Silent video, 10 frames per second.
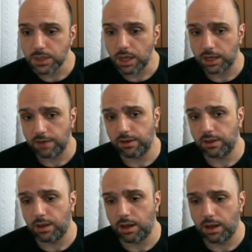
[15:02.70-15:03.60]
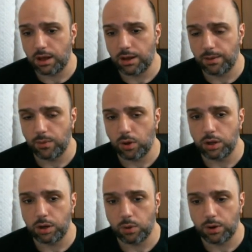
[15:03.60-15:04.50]
giving all
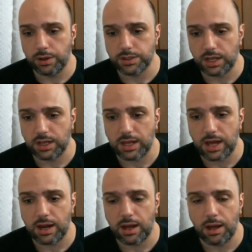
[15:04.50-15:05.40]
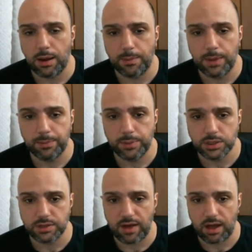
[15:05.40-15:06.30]
your warriors a big boost
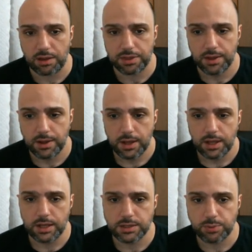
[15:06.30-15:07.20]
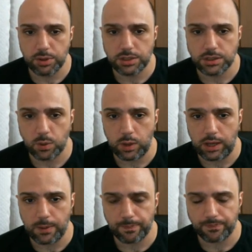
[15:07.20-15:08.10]
of health is pretty sweet.
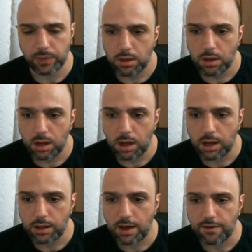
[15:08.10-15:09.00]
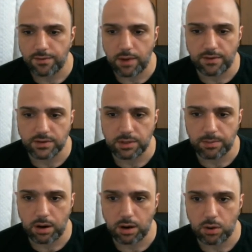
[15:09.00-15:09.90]
You have obviously
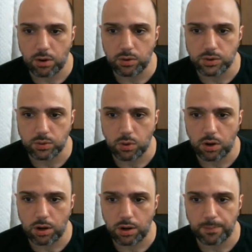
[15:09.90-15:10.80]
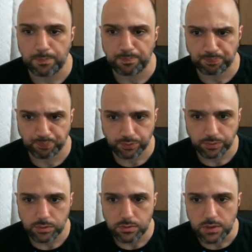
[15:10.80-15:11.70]
Baranor, who's a warrior,
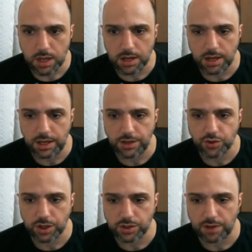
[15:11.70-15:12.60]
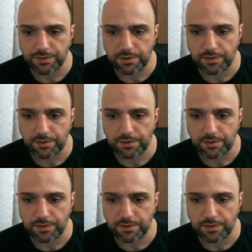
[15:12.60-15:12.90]
and he triggers off of